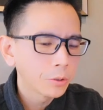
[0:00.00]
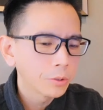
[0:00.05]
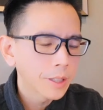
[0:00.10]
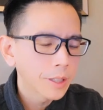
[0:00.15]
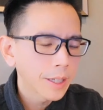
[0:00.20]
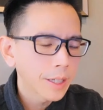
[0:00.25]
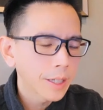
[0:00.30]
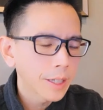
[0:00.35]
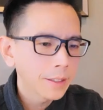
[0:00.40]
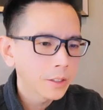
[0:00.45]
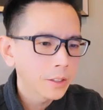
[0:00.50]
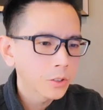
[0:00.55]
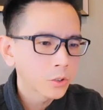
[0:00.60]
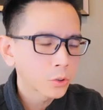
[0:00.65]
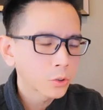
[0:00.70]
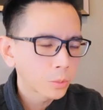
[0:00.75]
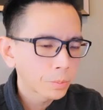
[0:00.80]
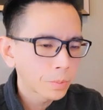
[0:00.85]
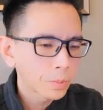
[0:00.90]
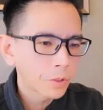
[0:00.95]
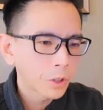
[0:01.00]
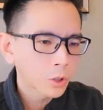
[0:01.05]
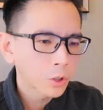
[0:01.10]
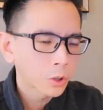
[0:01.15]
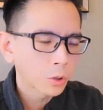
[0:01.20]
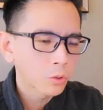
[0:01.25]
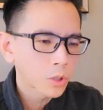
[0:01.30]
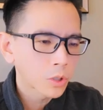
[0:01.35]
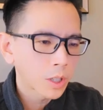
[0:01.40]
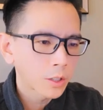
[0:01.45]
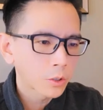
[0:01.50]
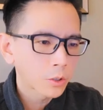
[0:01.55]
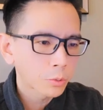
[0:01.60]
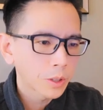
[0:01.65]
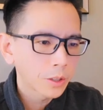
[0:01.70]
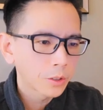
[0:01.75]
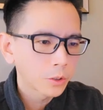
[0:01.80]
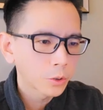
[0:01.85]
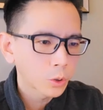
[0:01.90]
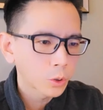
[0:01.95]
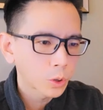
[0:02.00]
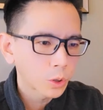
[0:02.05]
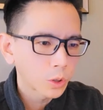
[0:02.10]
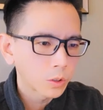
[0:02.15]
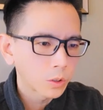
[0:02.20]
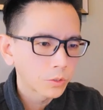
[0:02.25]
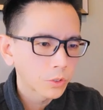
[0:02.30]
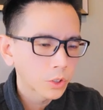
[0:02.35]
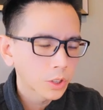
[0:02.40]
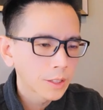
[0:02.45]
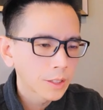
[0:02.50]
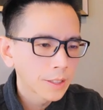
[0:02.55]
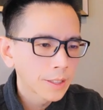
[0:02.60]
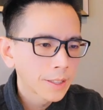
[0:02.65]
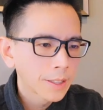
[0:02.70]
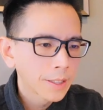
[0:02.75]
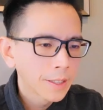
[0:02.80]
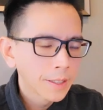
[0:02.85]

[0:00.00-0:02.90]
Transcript: cutaneous superficial sensory nerves.